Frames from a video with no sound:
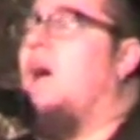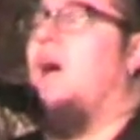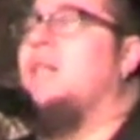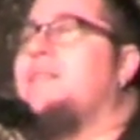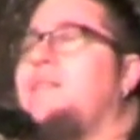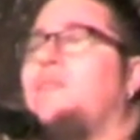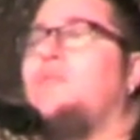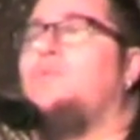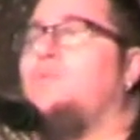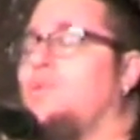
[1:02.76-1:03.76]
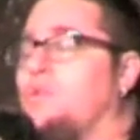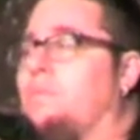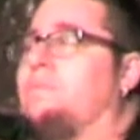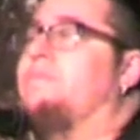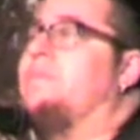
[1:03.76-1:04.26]
a little room
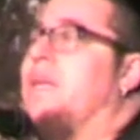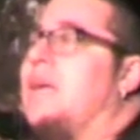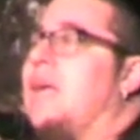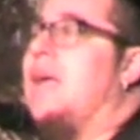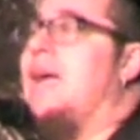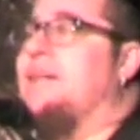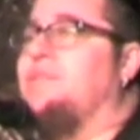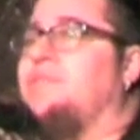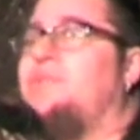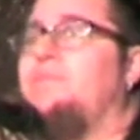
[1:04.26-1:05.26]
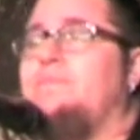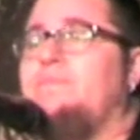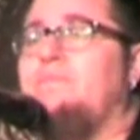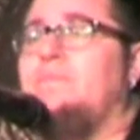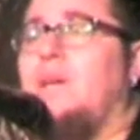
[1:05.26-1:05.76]
and
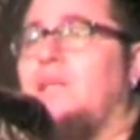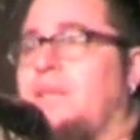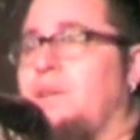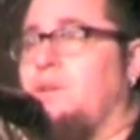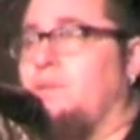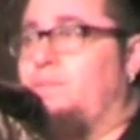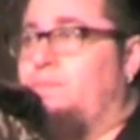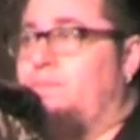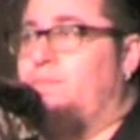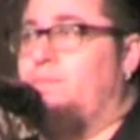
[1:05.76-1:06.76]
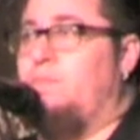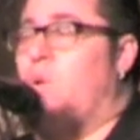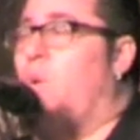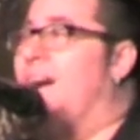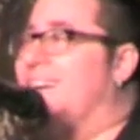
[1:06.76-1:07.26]
a little
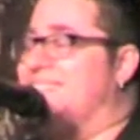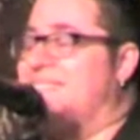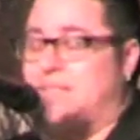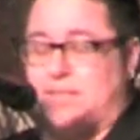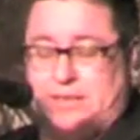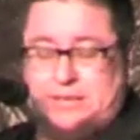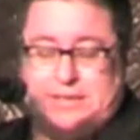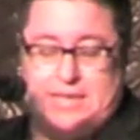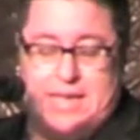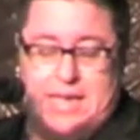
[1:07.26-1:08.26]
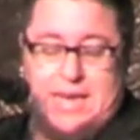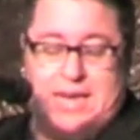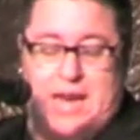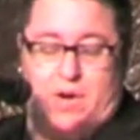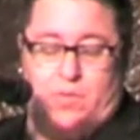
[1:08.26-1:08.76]
quiet.
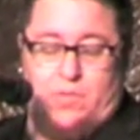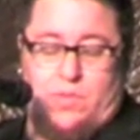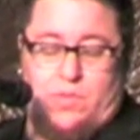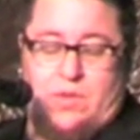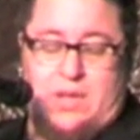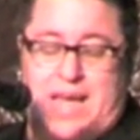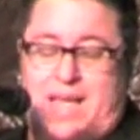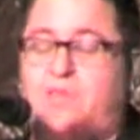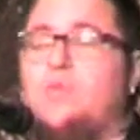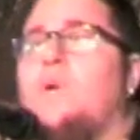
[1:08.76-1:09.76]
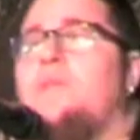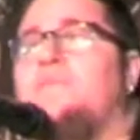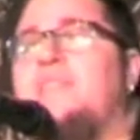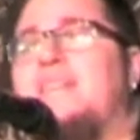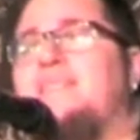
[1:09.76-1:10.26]
Now, neither one
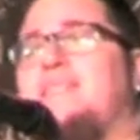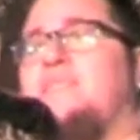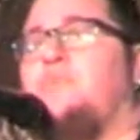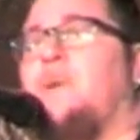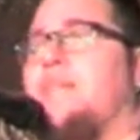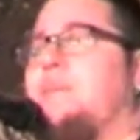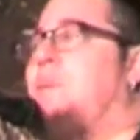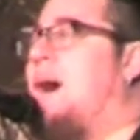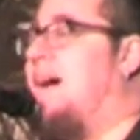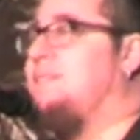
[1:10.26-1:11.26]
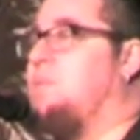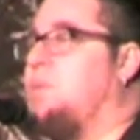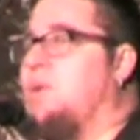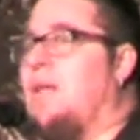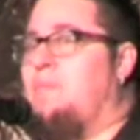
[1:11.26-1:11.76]
of these is really
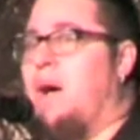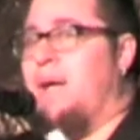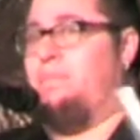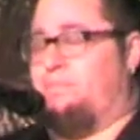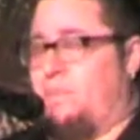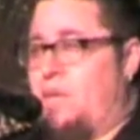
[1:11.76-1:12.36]
possible at my